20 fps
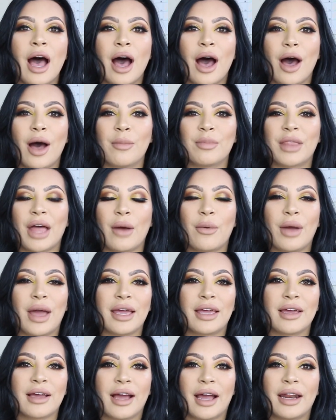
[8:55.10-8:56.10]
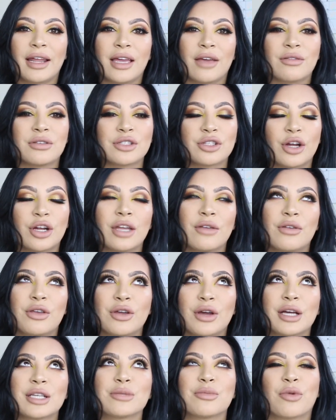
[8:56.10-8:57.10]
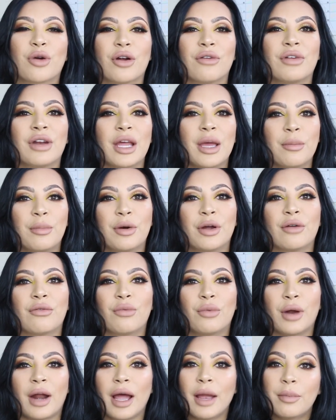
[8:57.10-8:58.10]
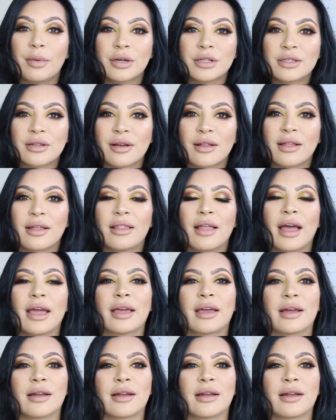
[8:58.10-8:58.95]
Um, that way I can kind of give, start giving you guys more of an input of what I personally like,